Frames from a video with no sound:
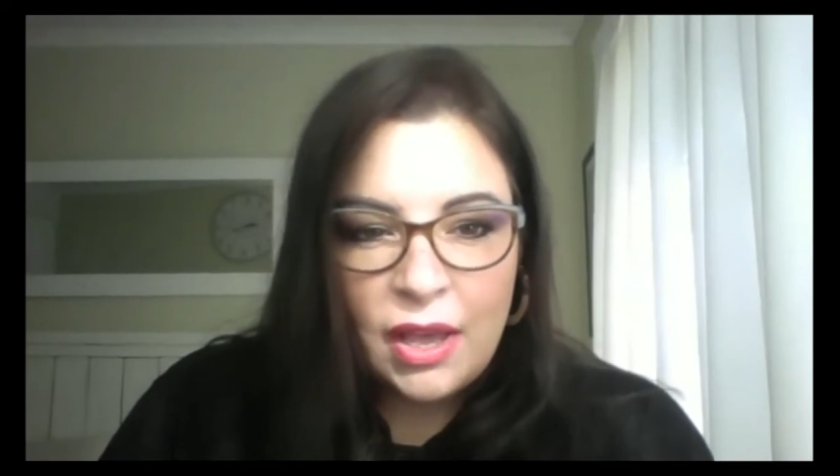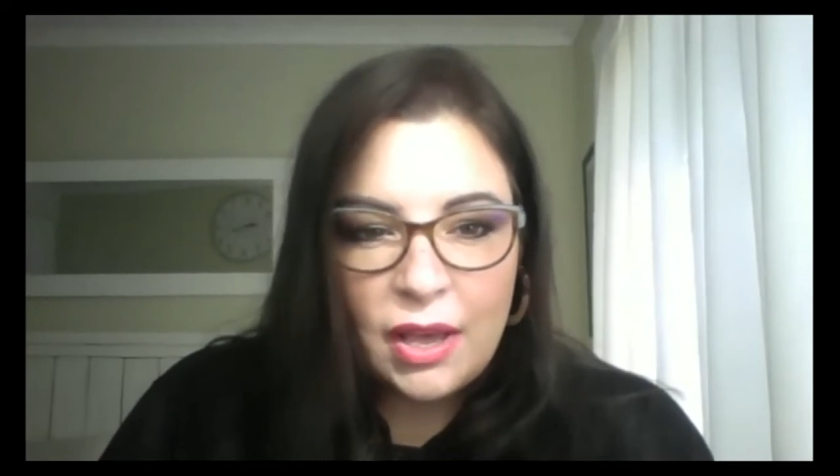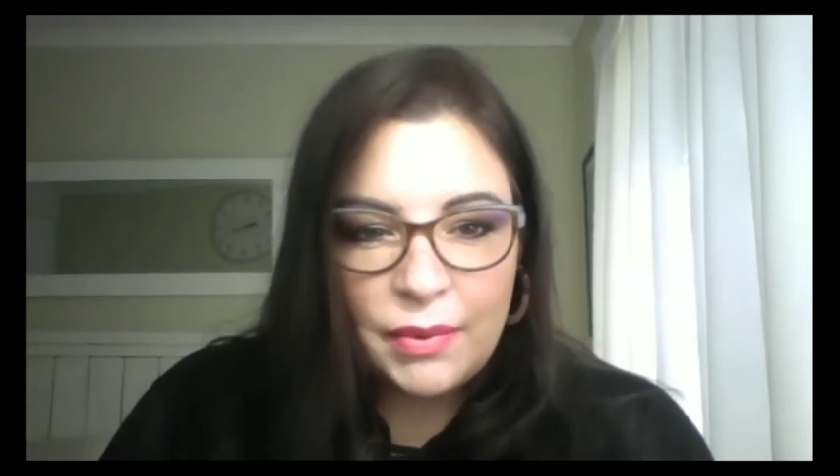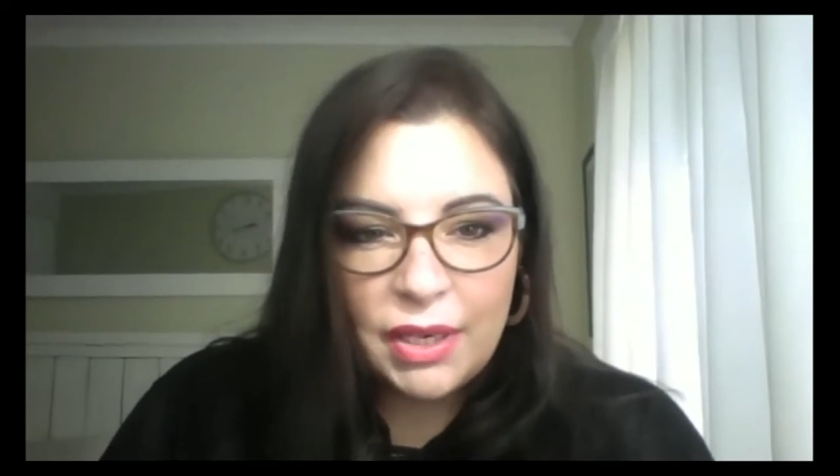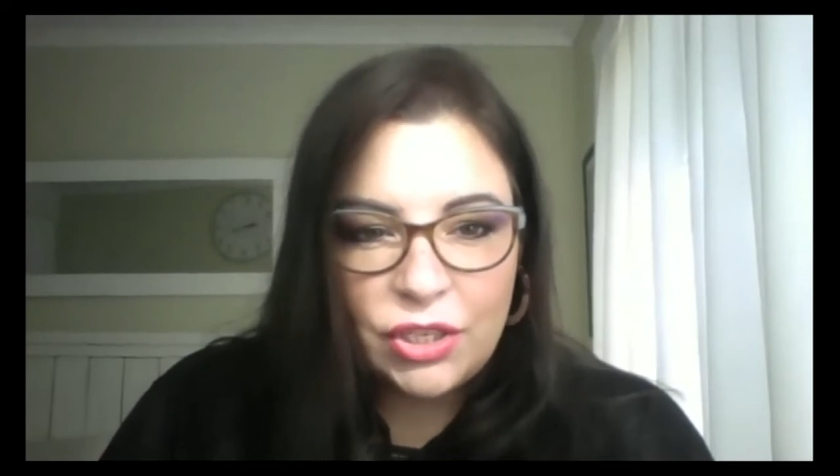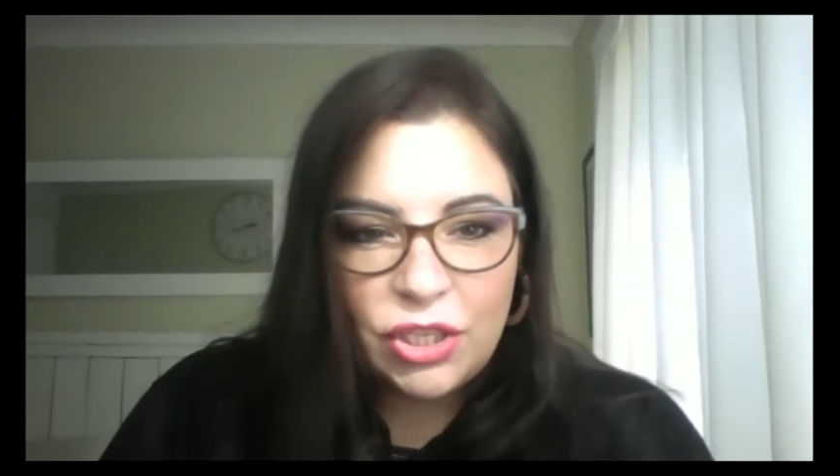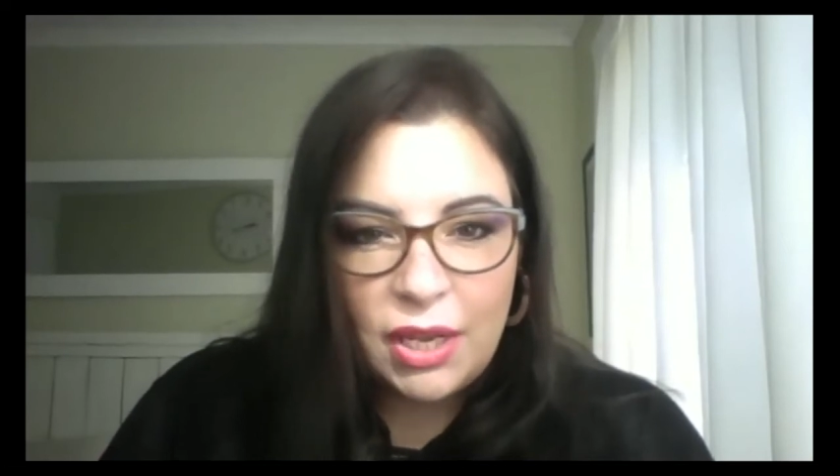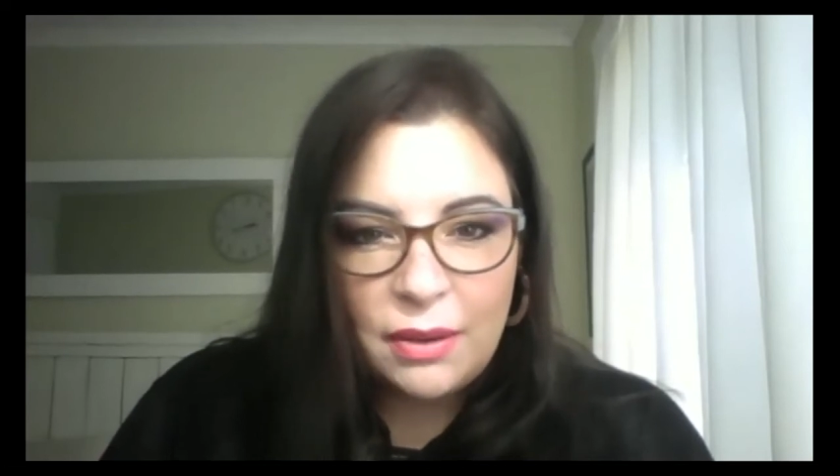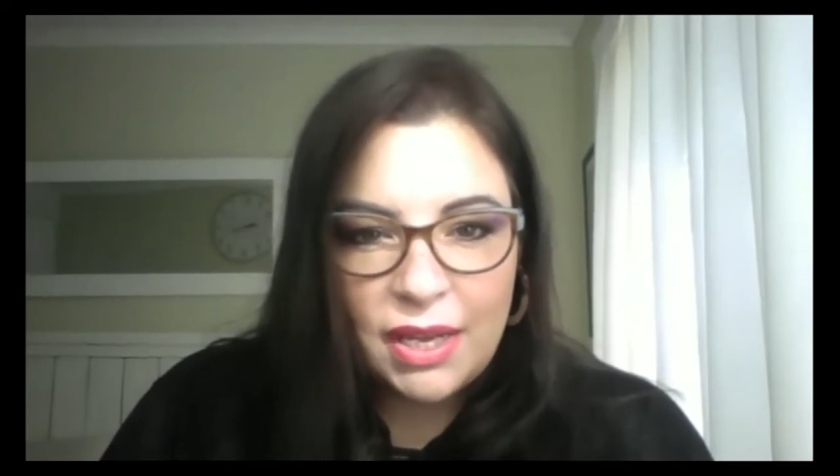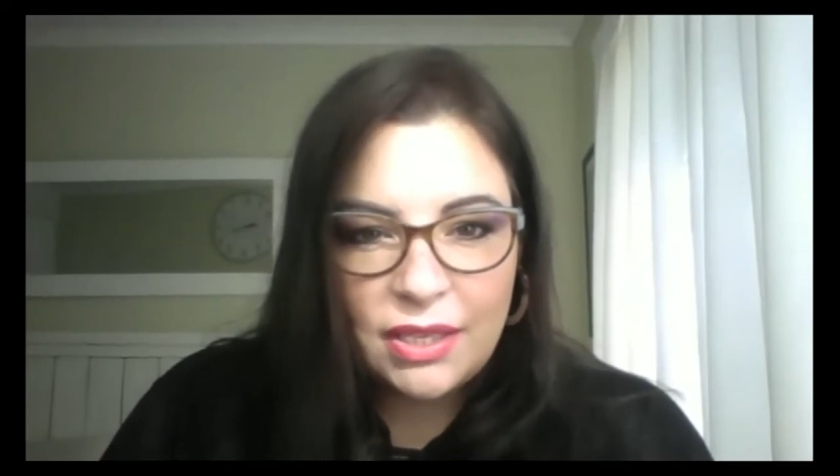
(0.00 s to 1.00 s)
I'm going to
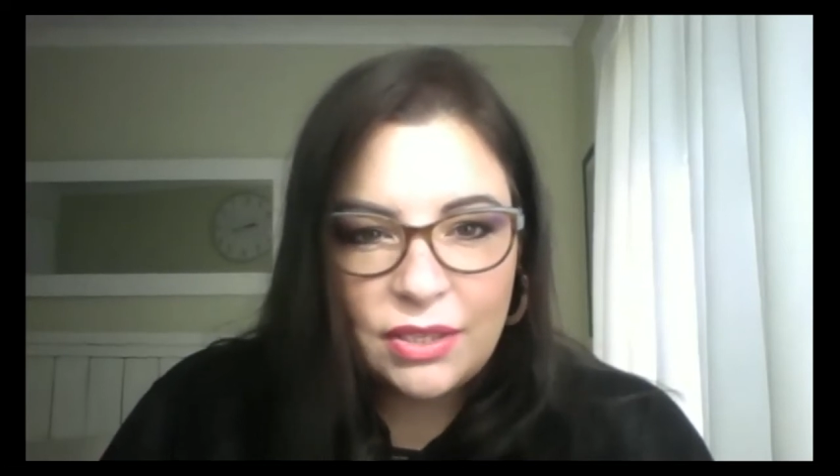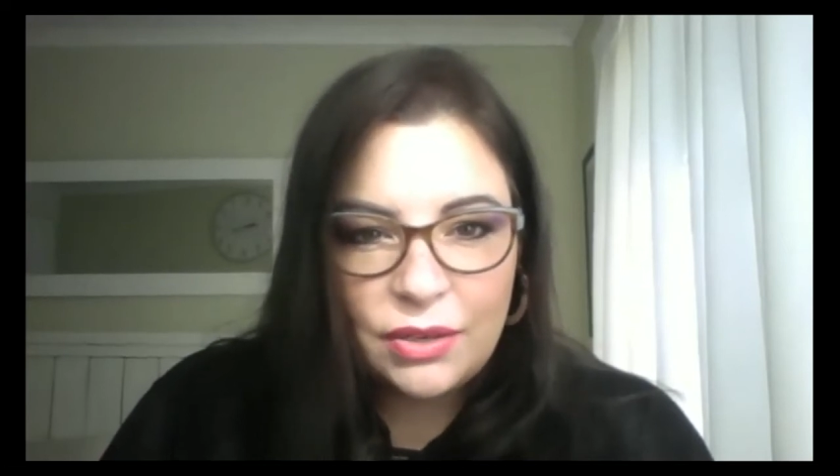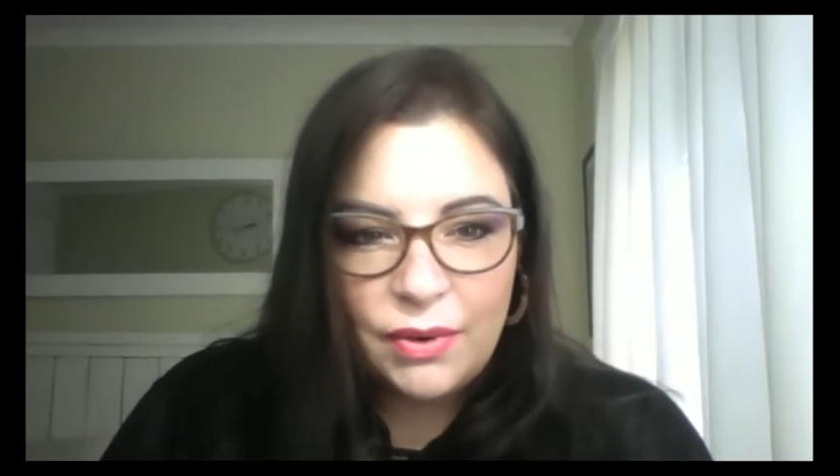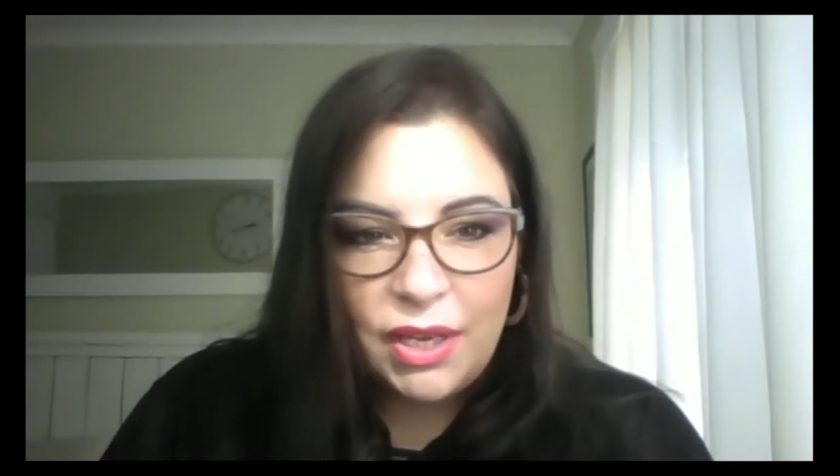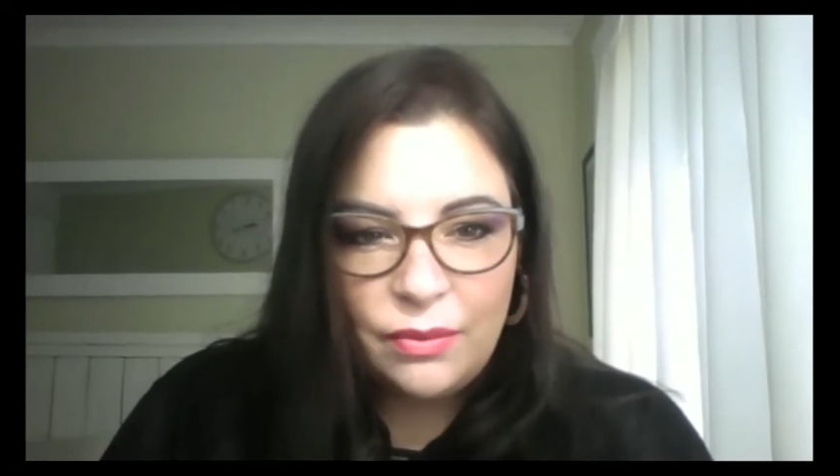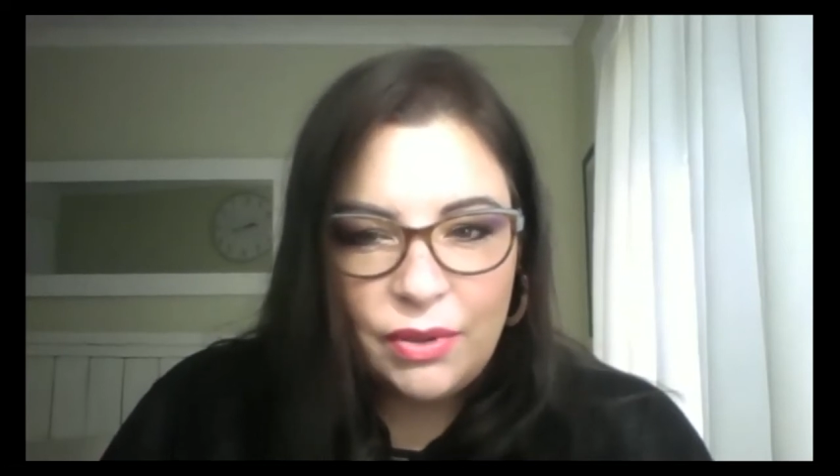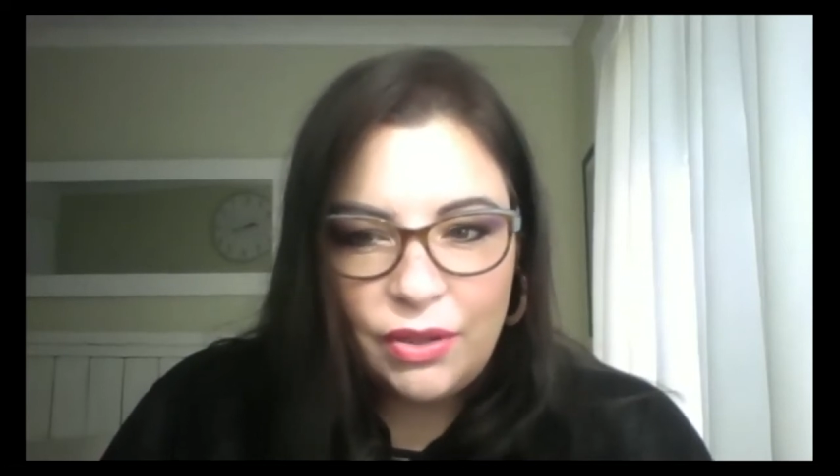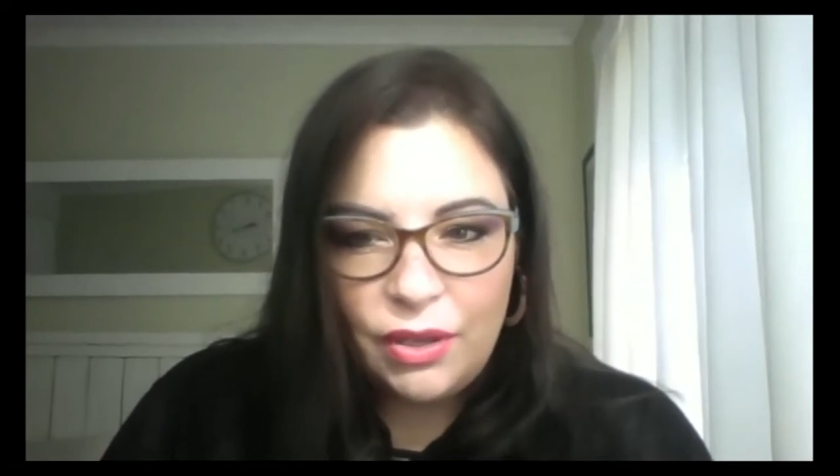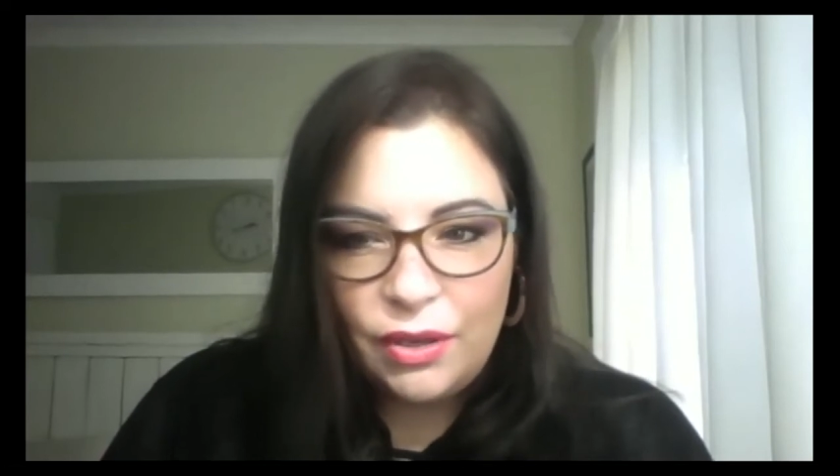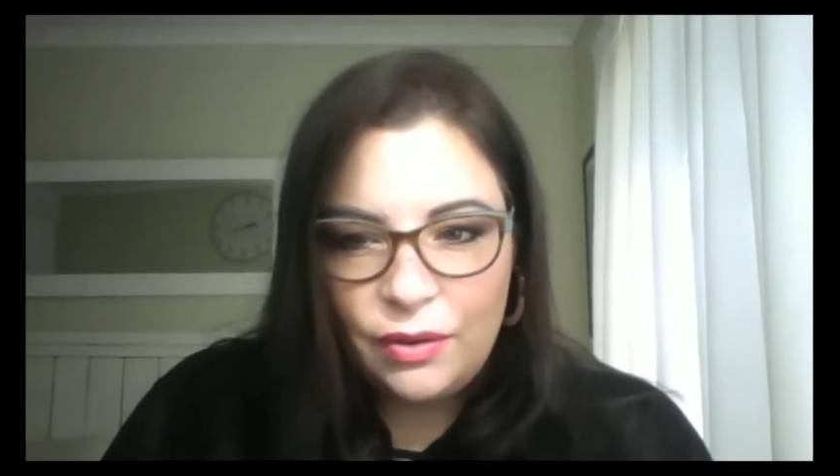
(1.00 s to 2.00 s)
share my screen
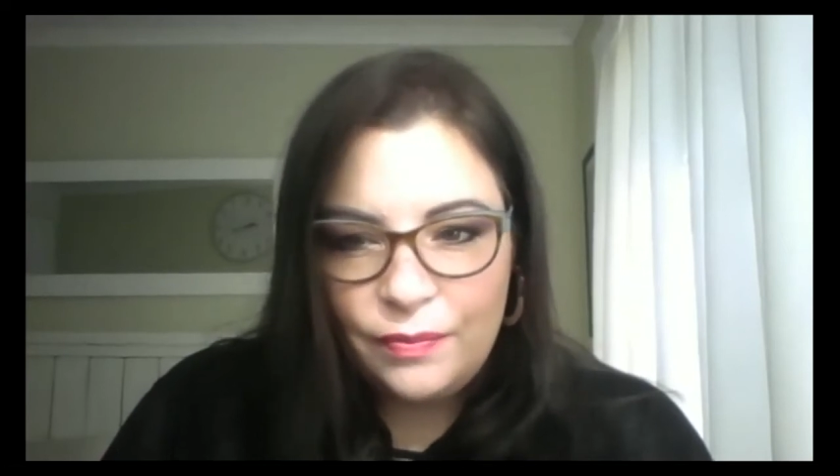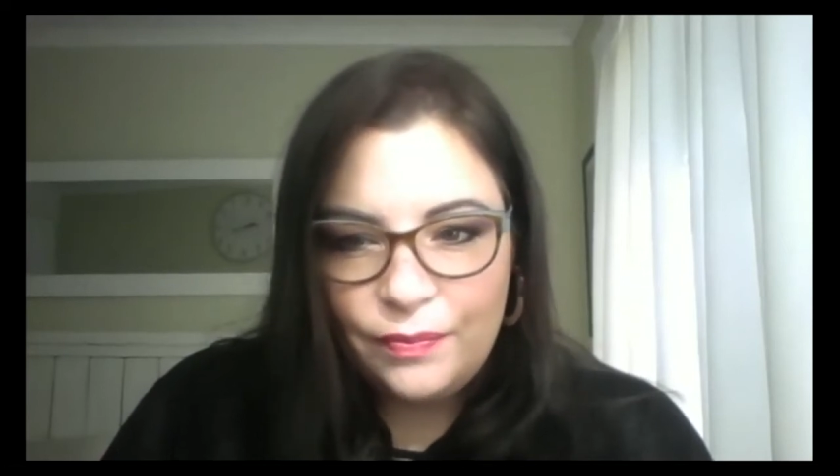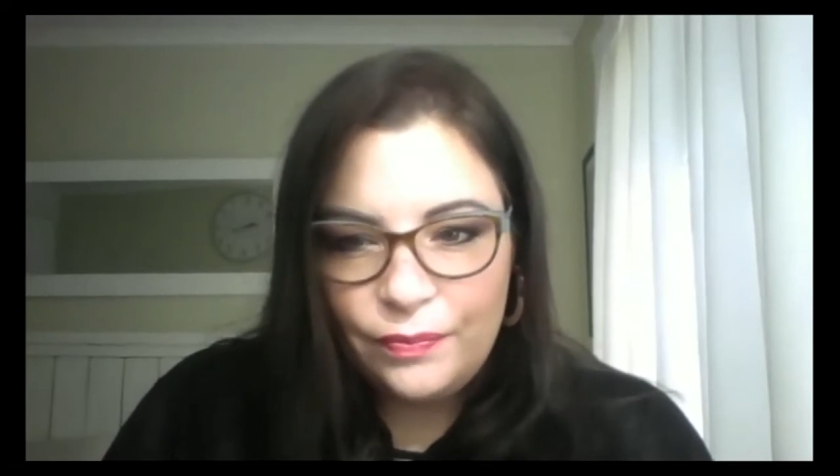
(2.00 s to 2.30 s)
with you.